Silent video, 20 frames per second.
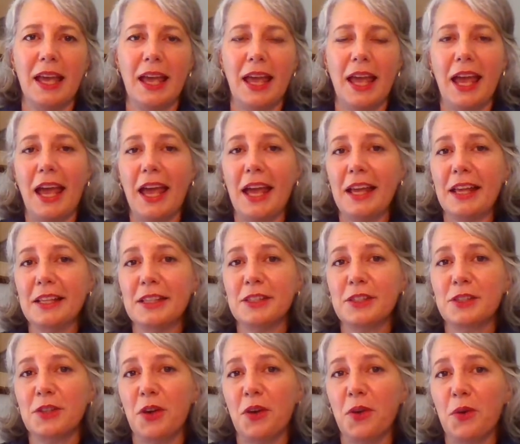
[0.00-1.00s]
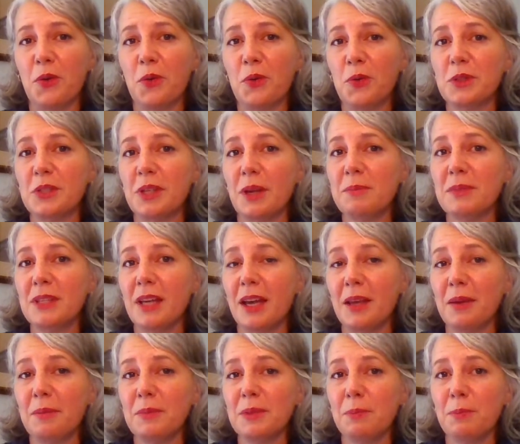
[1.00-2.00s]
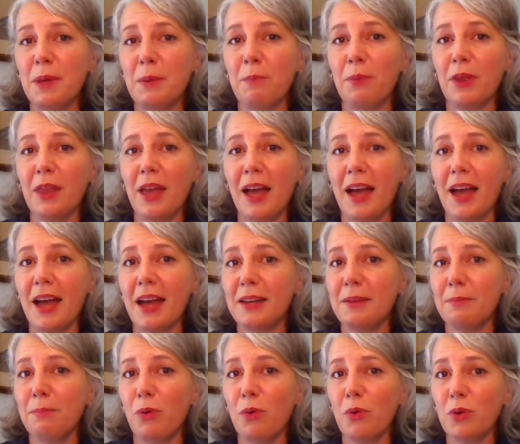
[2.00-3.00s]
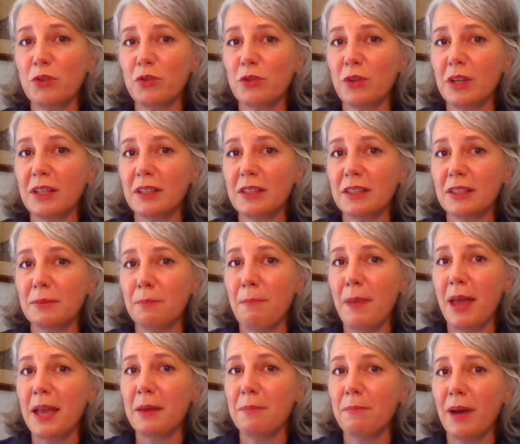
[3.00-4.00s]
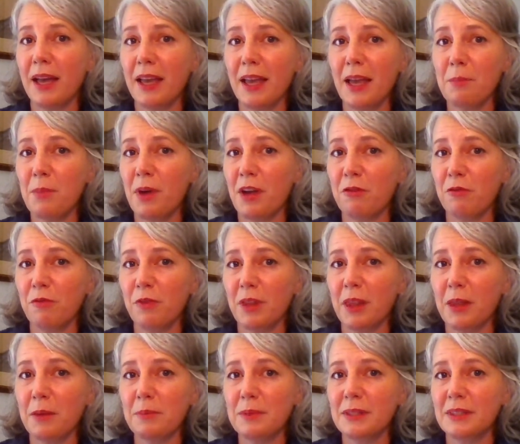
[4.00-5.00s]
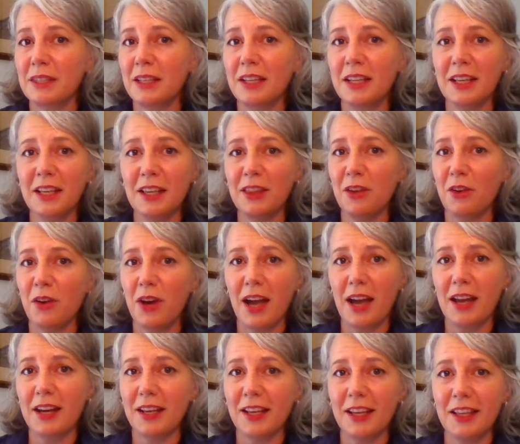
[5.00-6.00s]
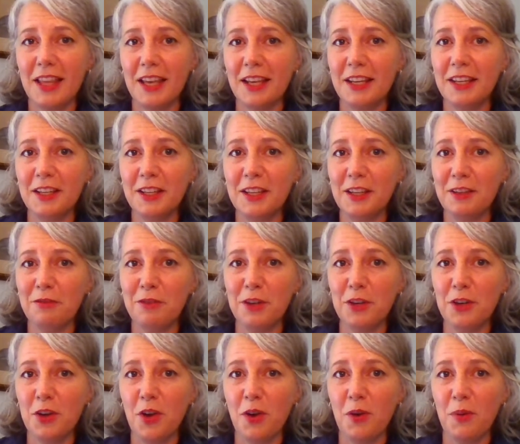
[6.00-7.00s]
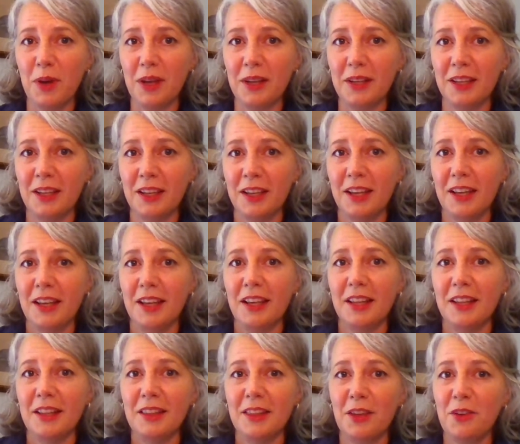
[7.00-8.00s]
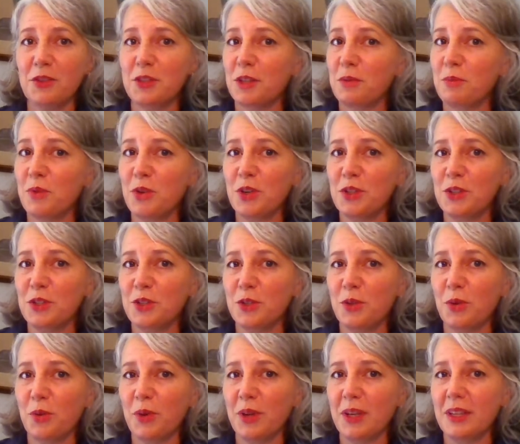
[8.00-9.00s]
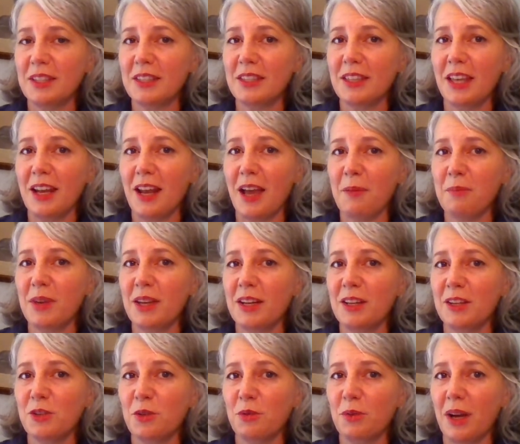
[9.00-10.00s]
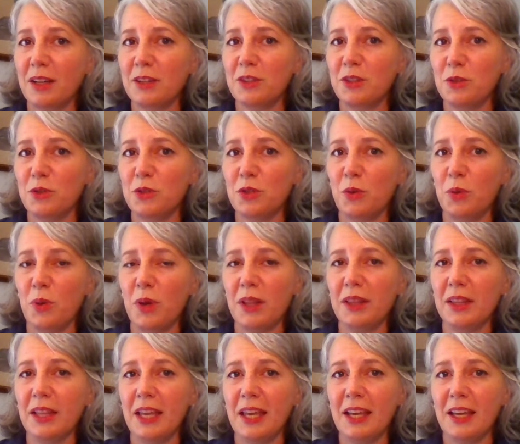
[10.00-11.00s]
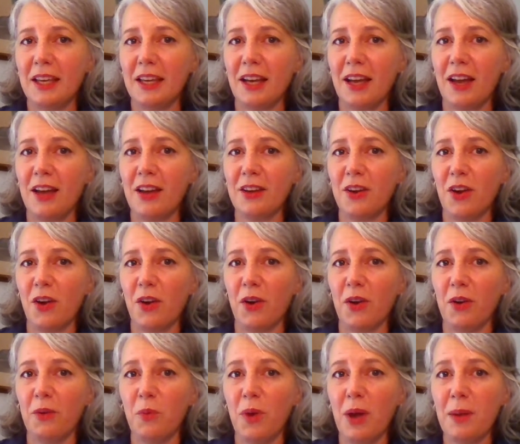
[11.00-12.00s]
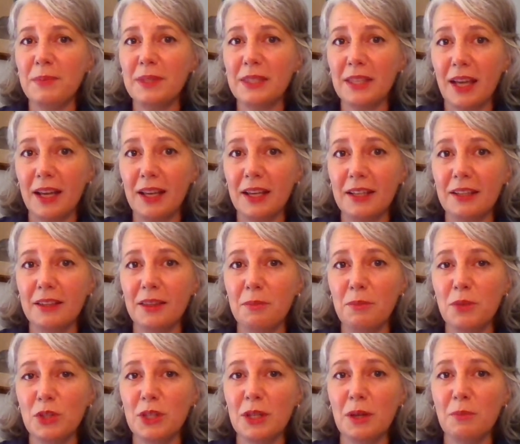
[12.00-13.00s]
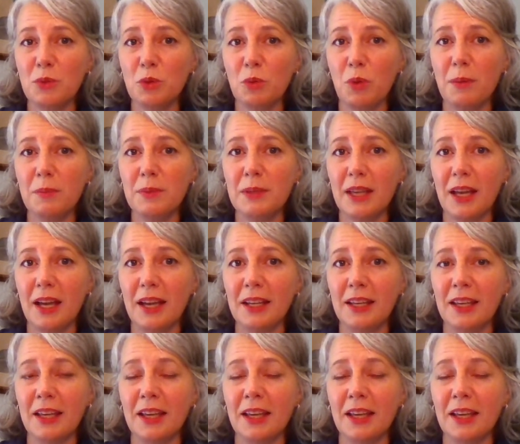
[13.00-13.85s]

And so sometimes people had portraits made by Ami Phillips sitting in their attic and they didn't even know it. There's some good stories that I'm going to direct you to a link on our website, the museum's website,